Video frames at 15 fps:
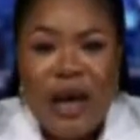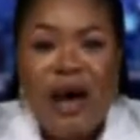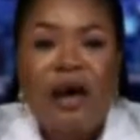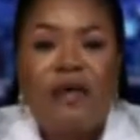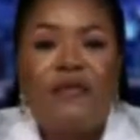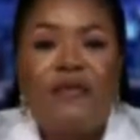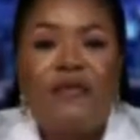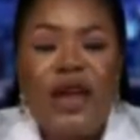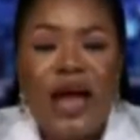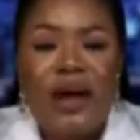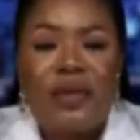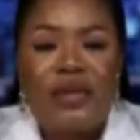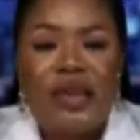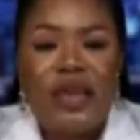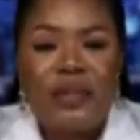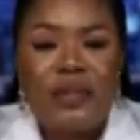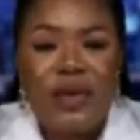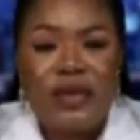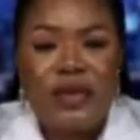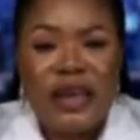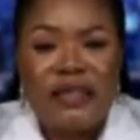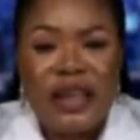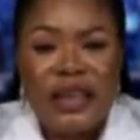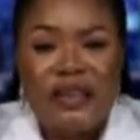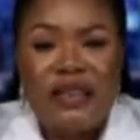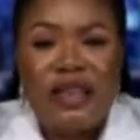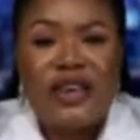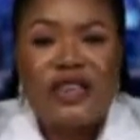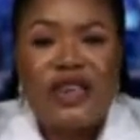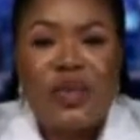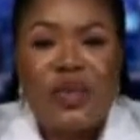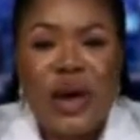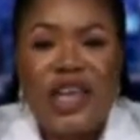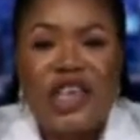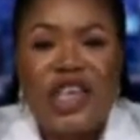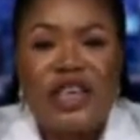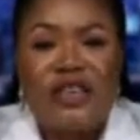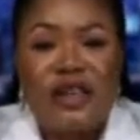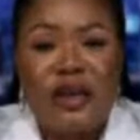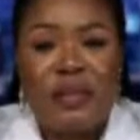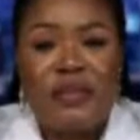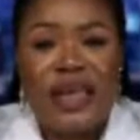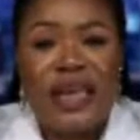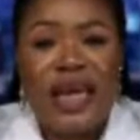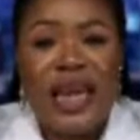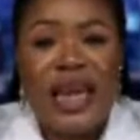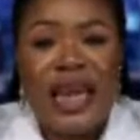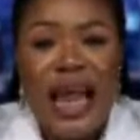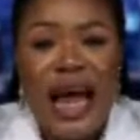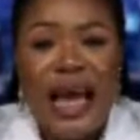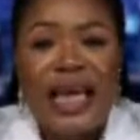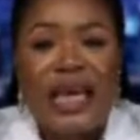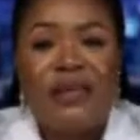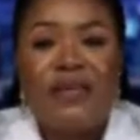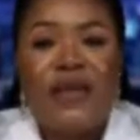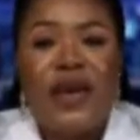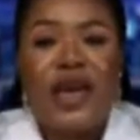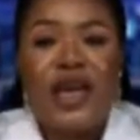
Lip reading: of flaunting protest legislation when she interrupted a live